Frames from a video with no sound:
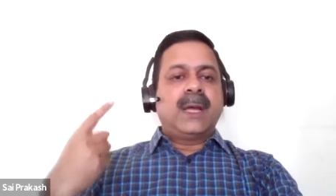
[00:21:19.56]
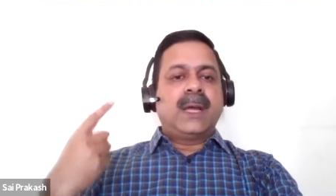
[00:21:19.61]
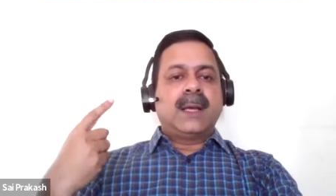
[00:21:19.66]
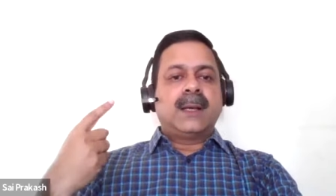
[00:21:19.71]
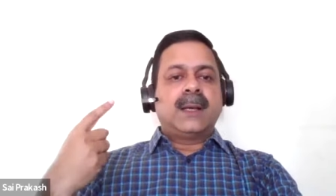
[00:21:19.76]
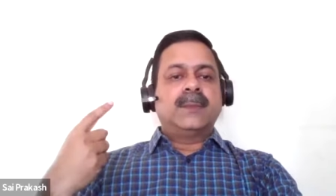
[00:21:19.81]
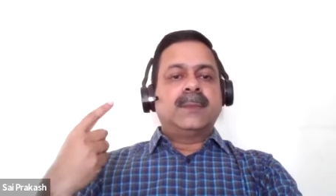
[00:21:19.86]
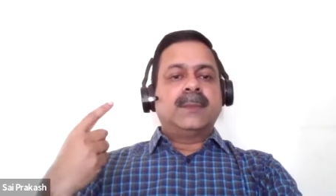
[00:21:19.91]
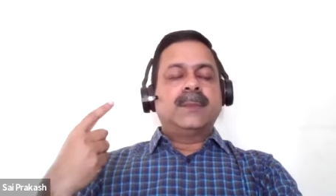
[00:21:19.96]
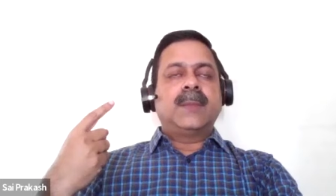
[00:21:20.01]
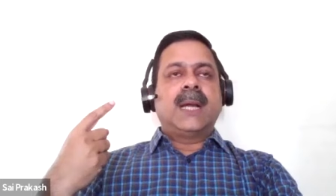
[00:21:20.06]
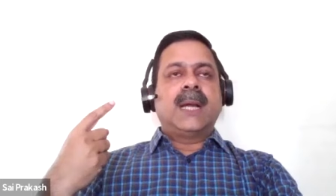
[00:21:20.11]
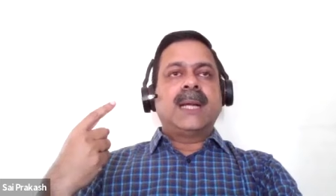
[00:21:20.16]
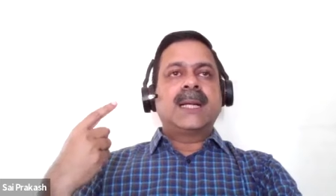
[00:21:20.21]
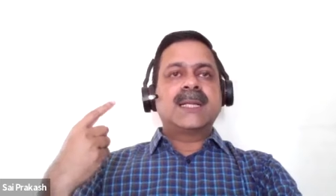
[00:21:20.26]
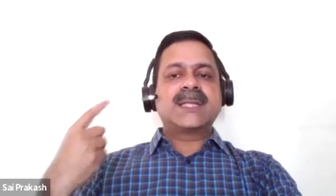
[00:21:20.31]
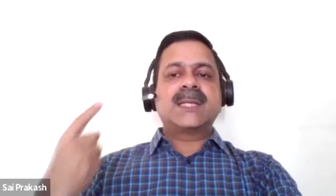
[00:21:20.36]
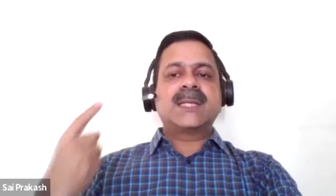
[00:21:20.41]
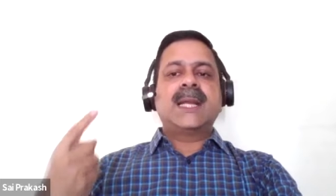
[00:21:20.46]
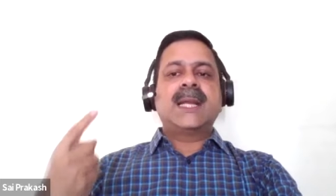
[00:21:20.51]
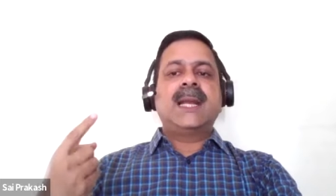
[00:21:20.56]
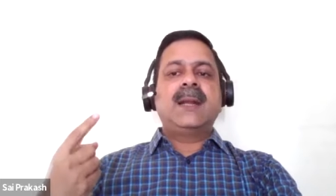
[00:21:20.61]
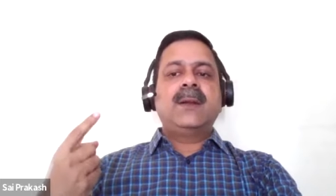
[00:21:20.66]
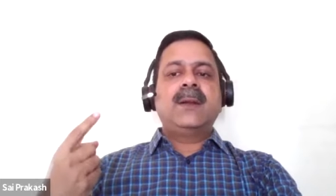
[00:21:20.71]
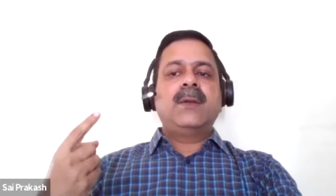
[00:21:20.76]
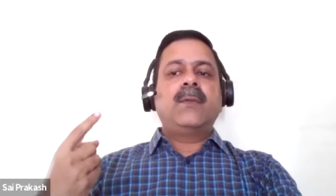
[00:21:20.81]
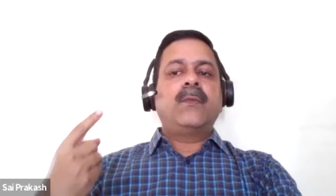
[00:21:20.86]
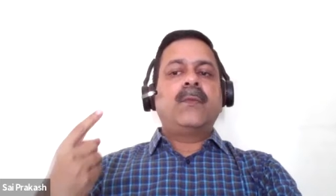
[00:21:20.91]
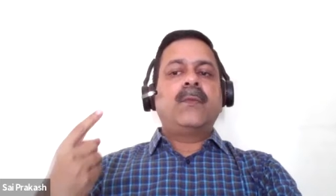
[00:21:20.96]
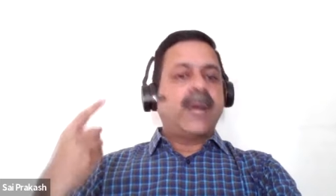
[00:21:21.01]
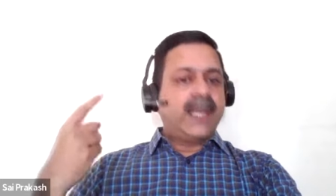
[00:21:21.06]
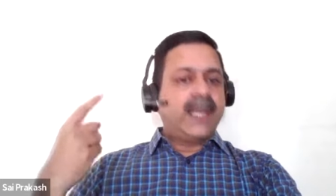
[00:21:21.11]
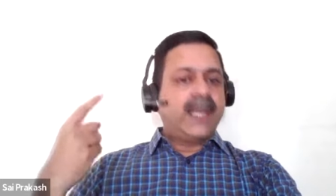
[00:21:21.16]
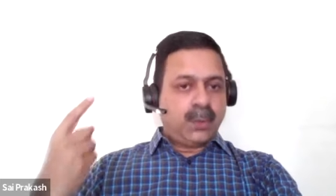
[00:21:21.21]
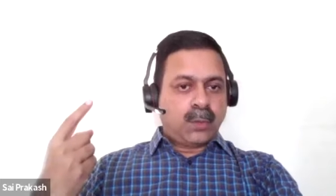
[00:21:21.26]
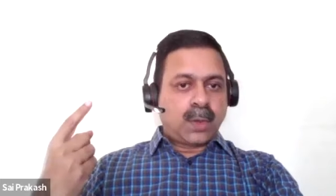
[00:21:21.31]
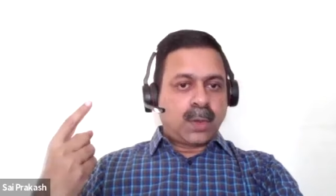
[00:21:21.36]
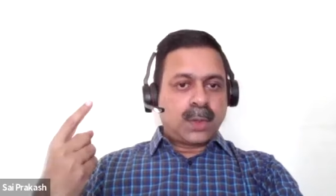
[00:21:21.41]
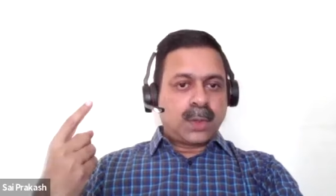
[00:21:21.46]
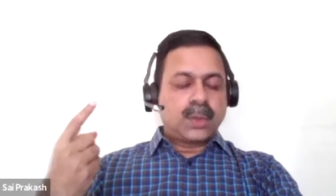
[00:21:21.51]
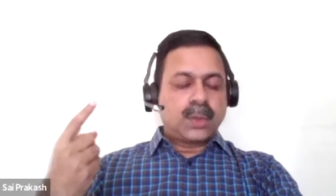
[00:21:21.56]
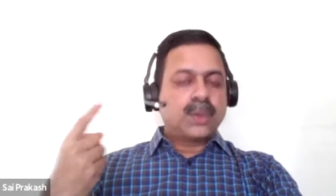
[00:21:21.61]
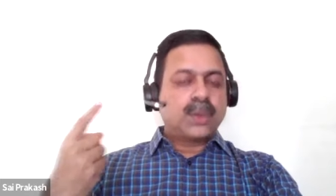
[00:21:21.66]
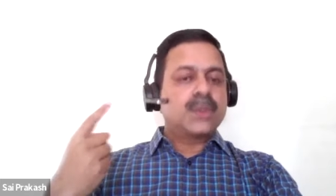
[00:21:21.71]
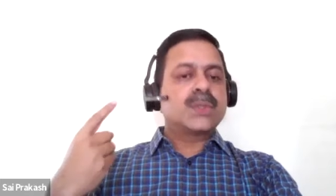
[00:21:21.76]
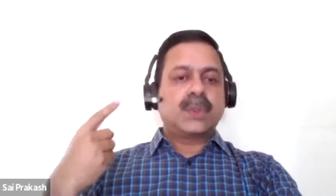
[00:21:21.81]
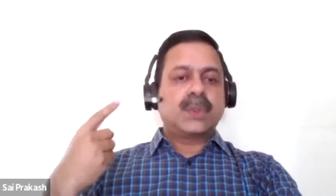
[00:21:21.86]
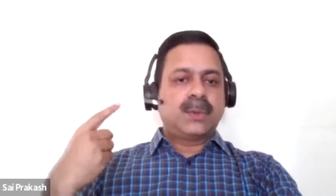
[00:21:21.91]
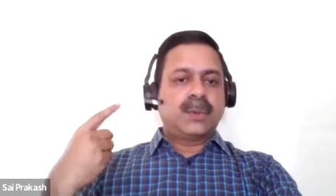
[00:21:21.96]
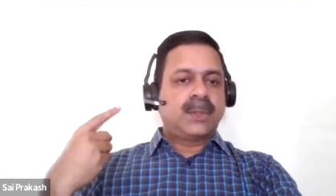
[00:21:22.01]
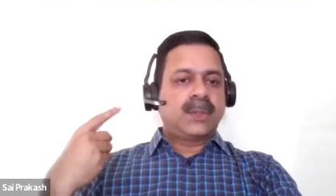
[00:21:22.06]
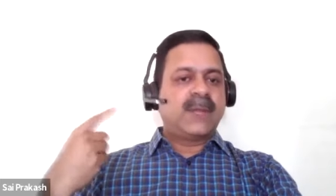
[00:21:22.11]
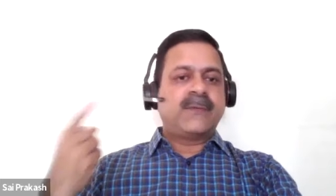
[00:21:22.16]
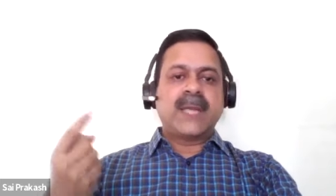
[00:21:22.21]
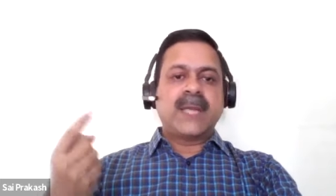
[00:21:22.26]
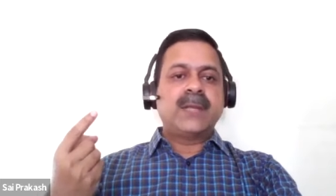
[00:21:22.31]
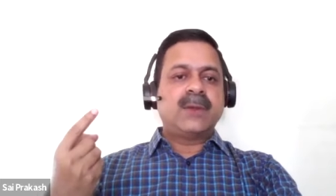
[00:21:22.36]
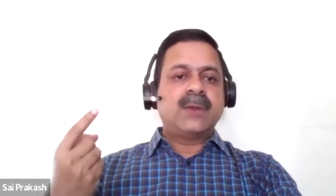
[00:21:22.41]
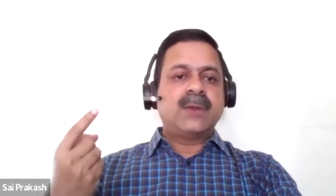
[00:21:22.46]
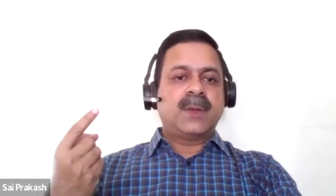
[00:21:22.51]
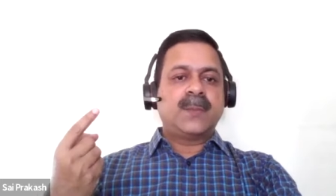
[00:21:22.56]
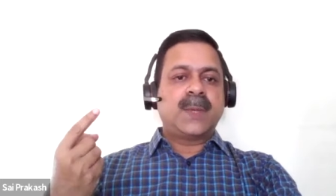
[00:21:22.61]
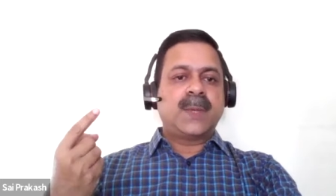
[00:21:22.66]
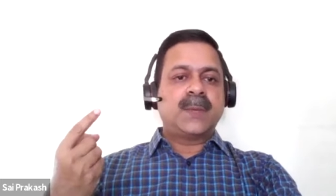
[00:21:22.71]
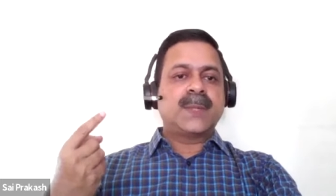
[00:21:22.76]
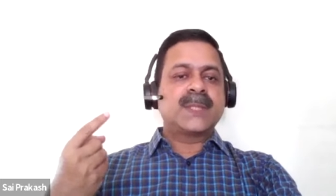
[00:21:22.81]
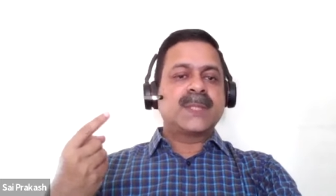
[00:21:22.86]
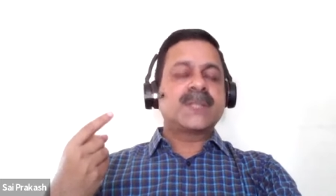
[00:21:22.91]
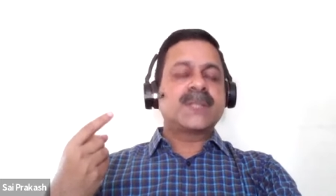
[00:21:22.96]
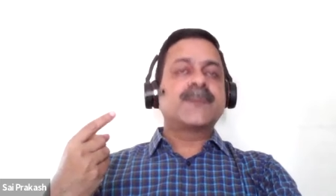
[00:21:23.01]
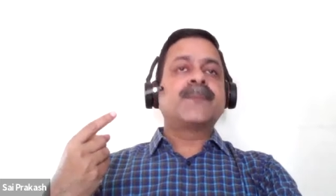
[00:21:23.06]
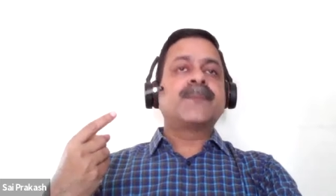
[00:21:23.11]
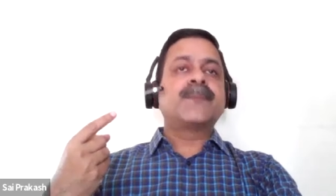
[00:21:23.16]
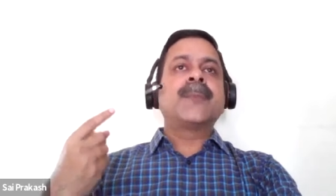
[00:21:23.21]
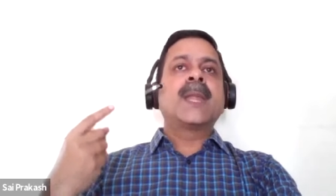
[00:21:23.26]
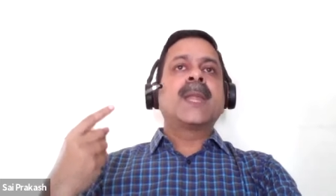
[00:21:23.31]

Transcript: um, understand why you want to do so define your purpose